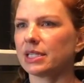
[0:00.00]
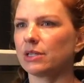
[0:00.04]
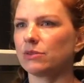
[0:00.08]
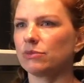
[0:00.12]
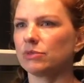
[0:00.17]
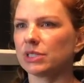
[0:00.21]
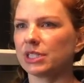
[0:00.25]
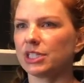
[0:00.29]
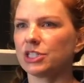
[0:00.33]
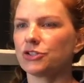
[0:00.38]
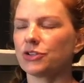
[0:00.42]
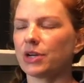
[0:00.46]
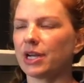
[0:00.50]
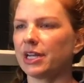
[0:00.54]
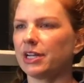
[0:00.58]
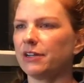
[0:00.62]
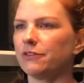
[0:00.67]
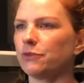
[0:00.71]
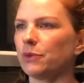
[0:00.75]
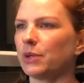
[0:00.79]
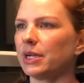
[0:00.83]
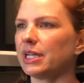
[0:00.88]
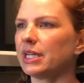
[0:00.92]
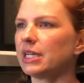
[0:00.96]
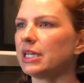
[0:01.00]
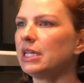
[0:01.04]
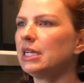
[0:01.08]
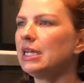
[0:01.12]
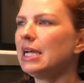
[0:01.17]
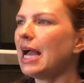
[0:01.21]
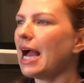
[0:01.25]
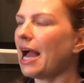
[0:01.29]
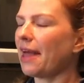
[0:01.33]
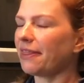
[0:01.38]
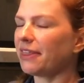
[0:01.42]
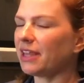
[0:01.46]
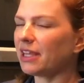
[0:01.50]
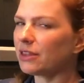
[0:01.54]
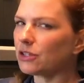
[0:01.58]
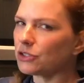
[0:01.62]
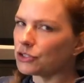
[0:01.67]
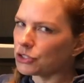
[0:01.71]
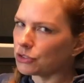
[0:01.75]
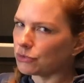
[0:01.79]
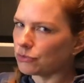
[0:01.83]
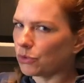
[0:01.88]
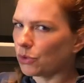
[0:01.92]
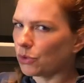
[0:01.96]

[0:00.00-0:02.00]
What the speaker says: I really try and avoid it. I think there's a